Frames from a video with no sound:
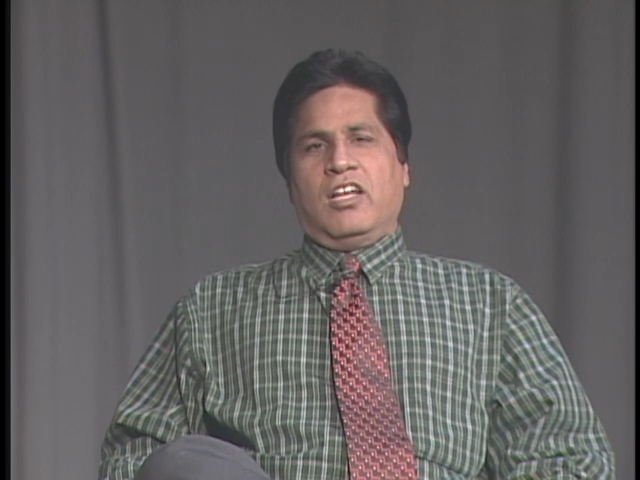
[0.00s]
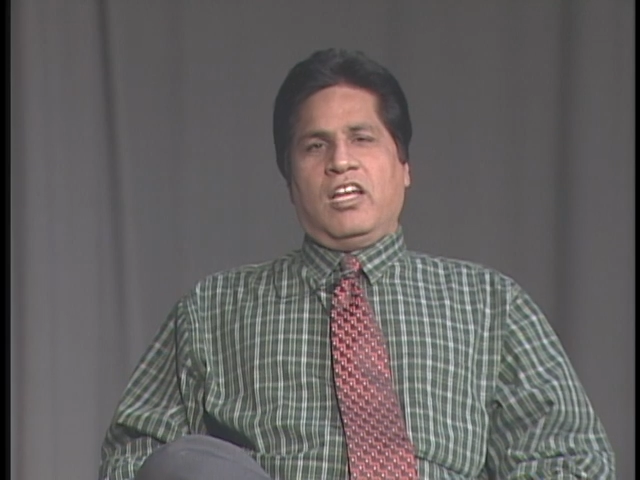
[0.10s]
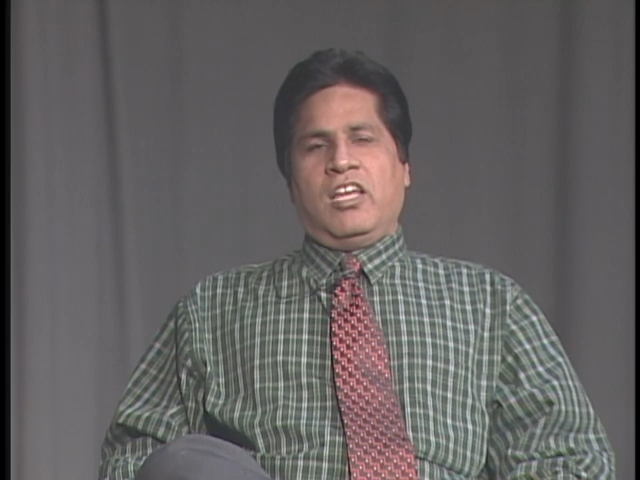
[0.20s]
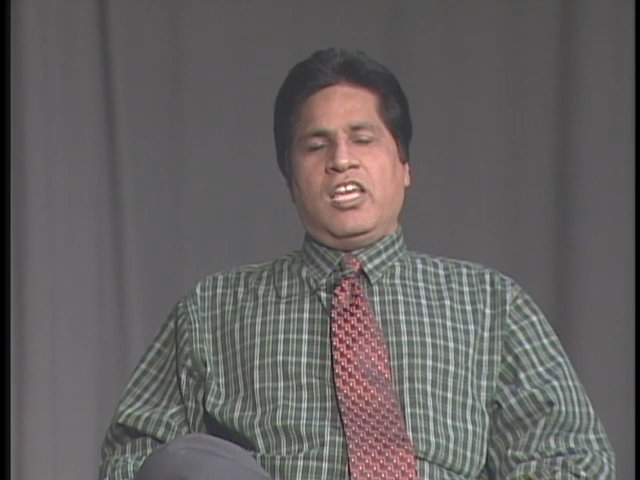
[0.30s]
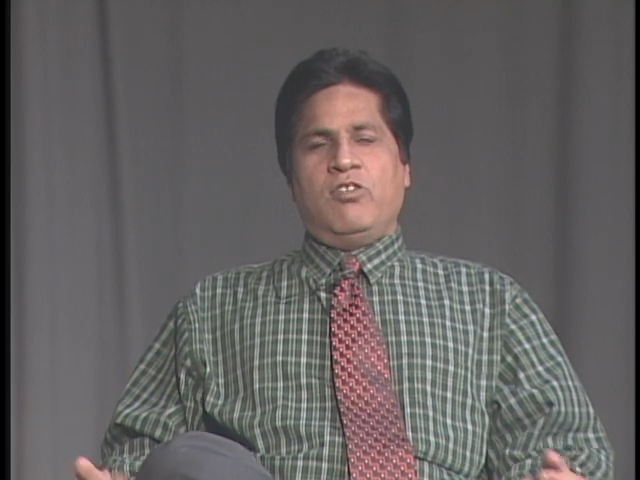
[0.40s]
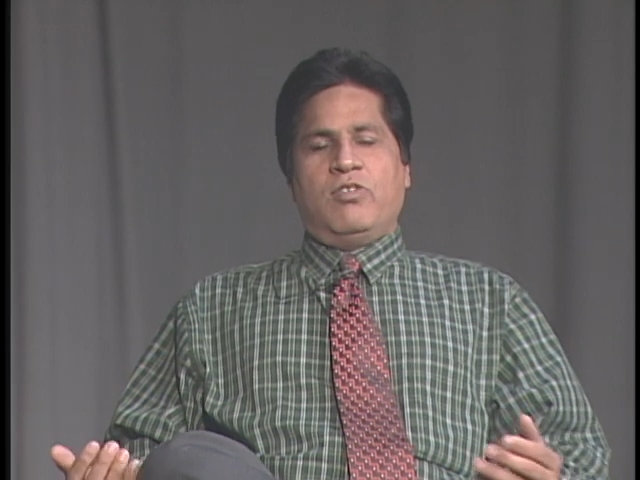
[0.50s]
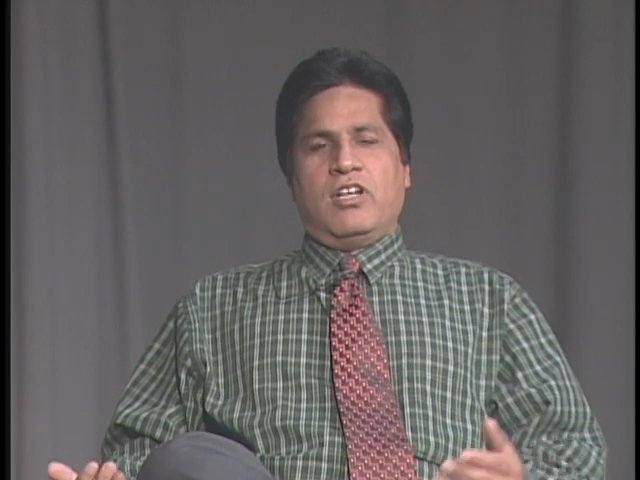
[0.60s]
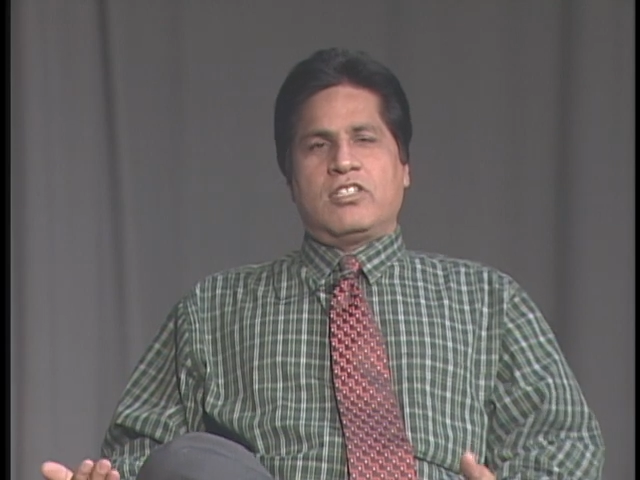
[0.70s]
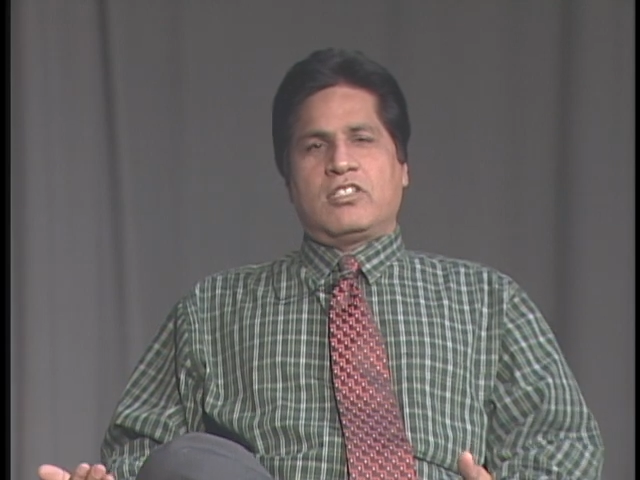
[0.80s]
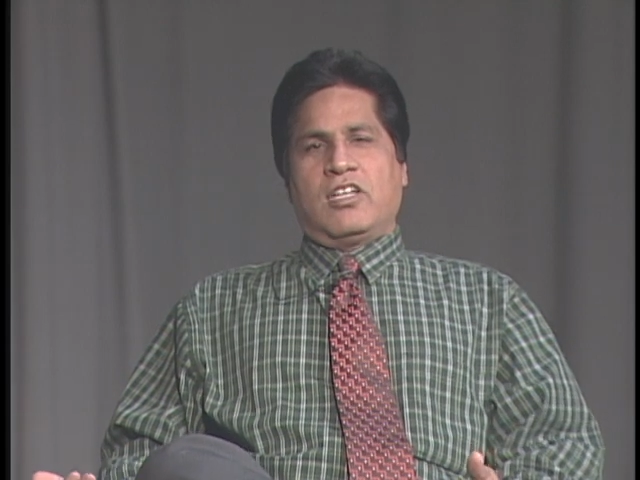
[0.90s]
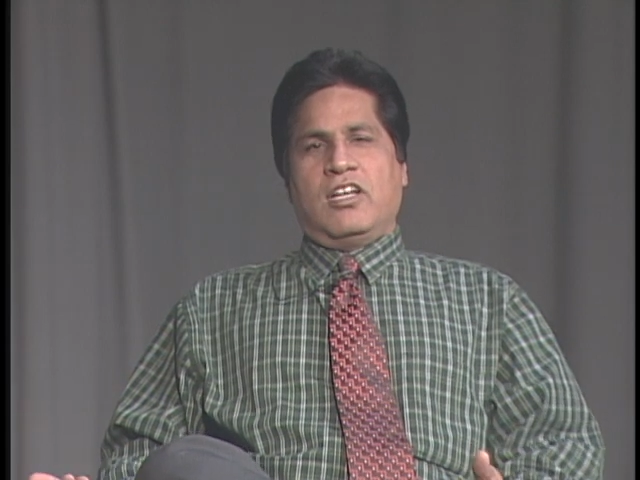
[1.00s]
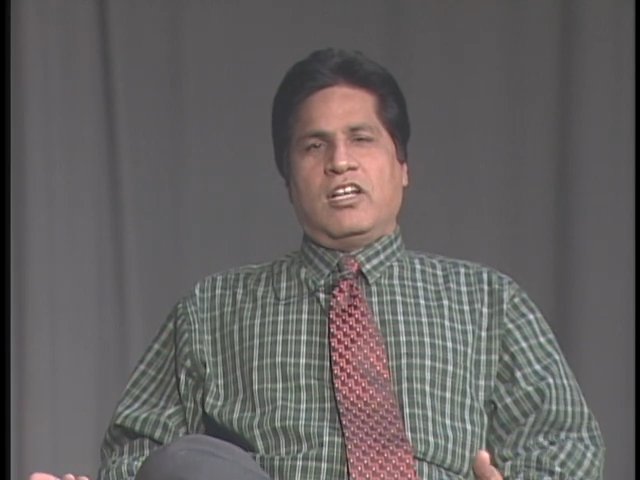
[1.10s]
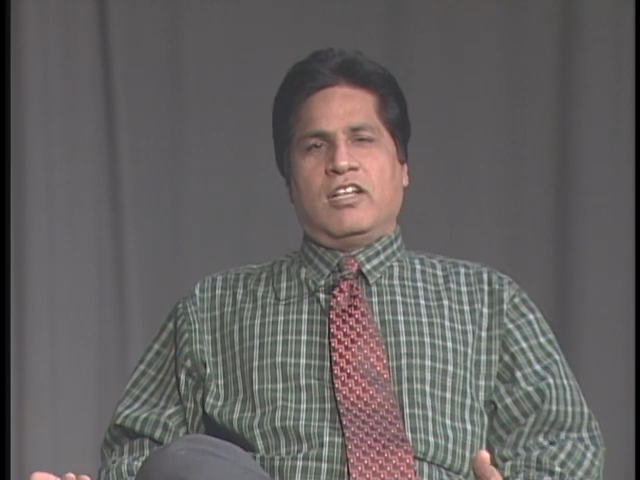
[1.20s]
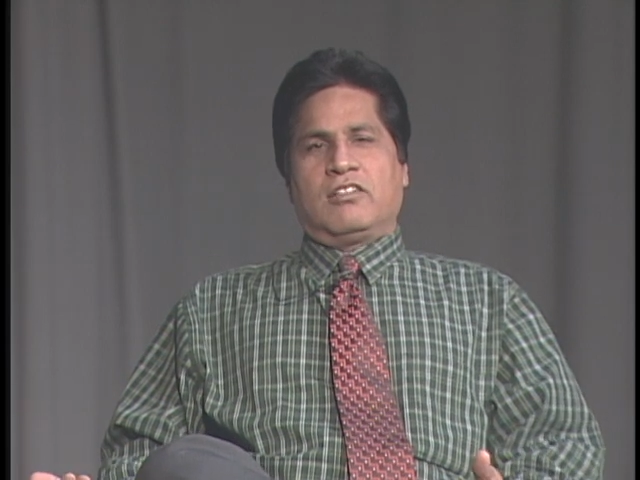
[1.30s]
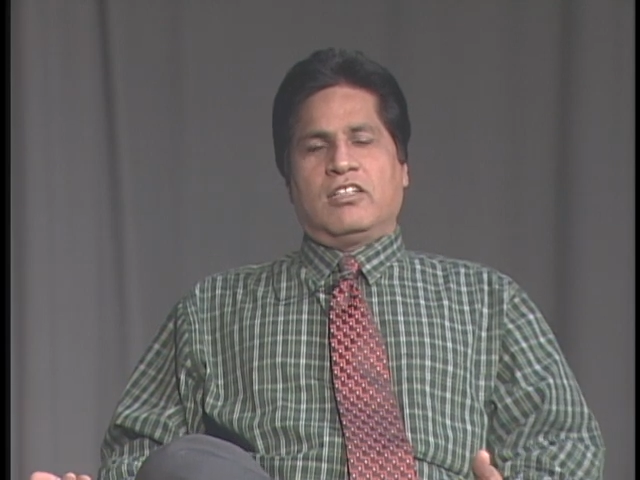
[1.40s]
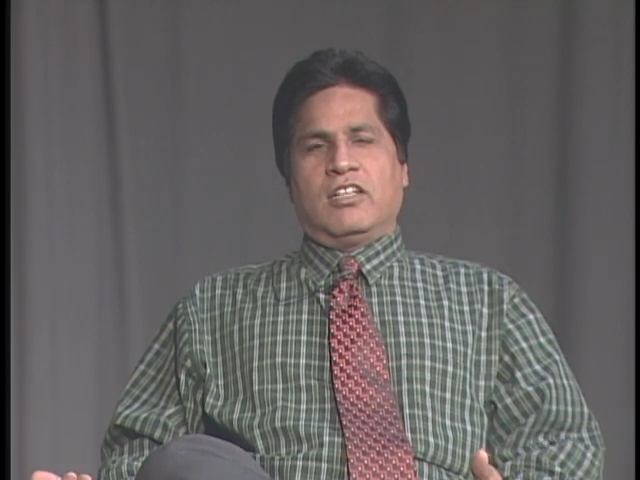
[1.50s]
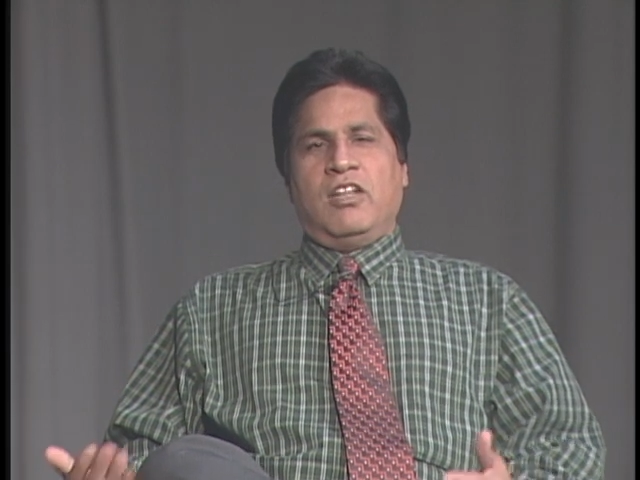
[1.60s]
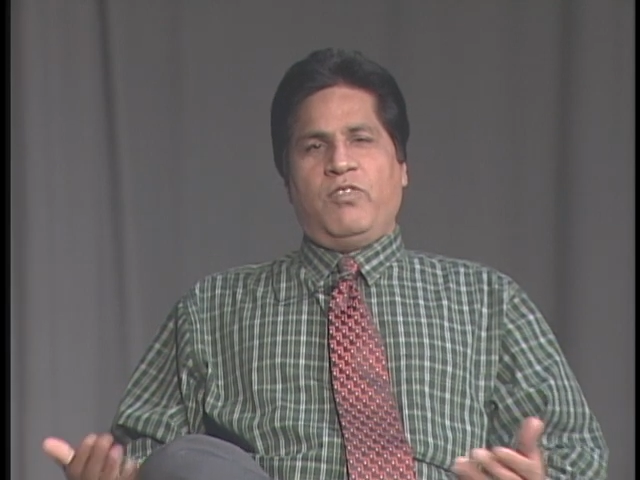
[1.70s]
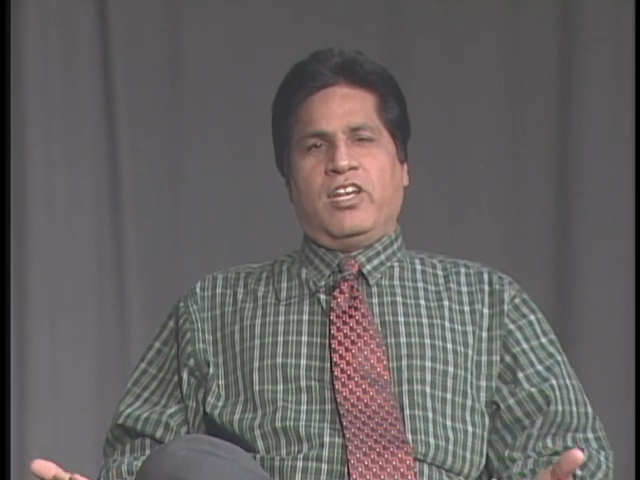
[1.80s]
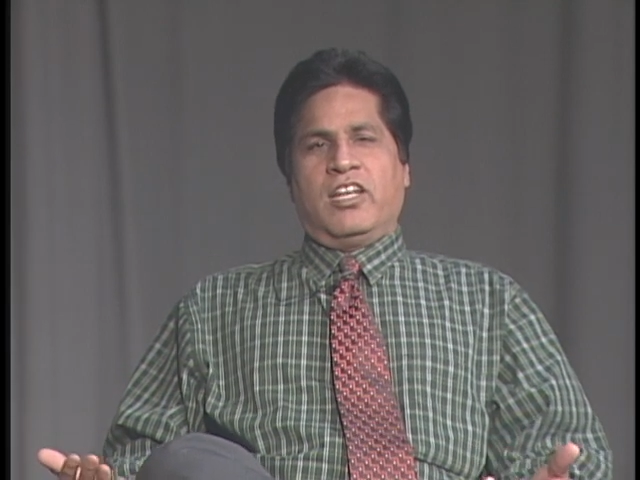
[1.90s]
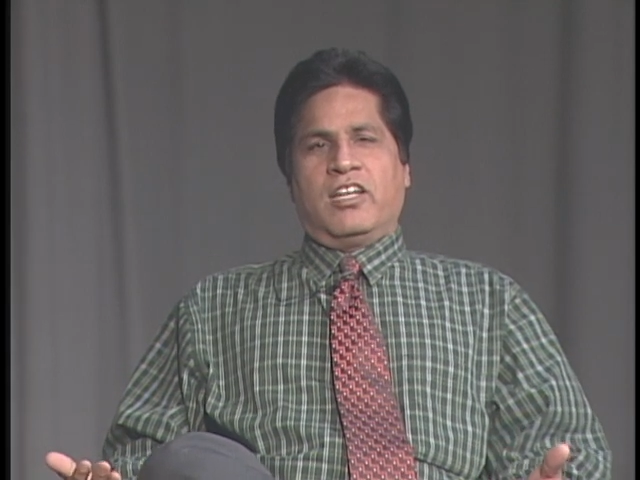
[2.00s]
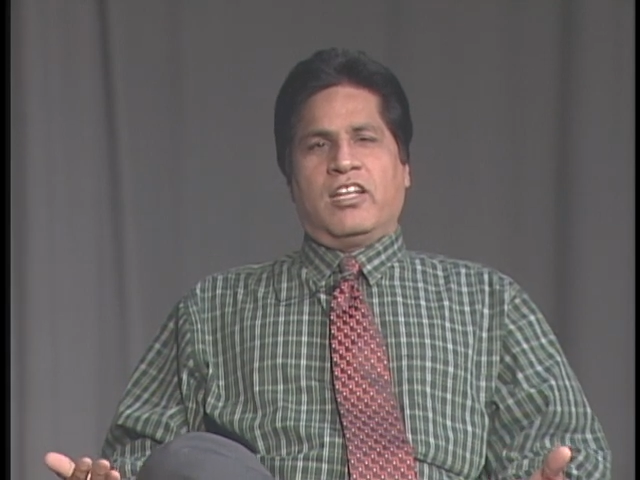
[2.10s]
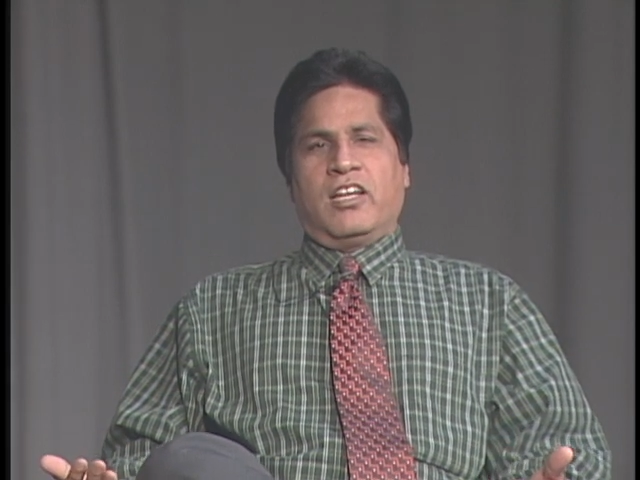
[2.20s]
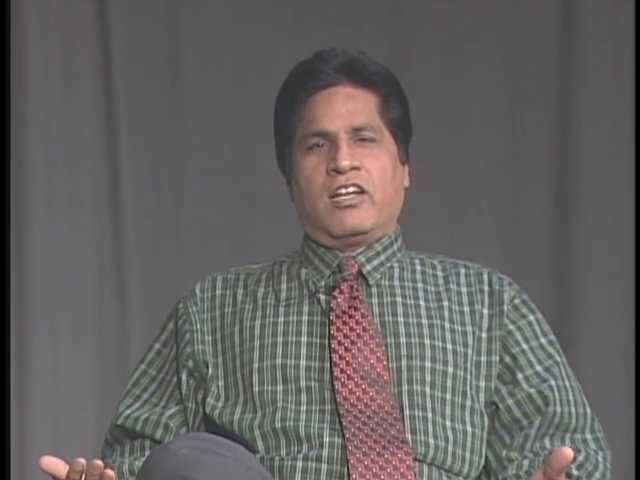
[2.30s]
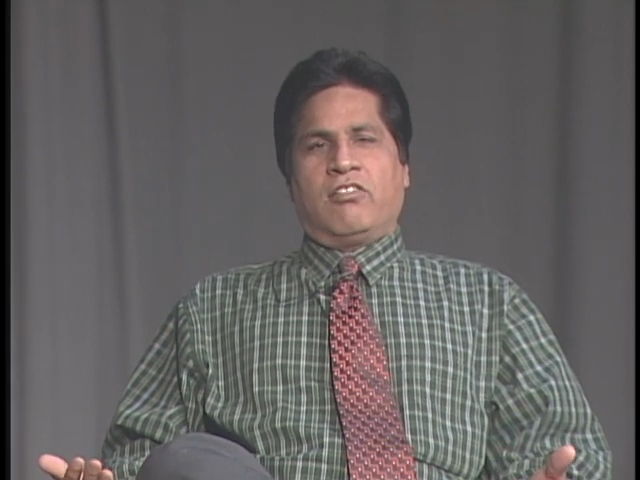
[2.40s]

uh, he was living in a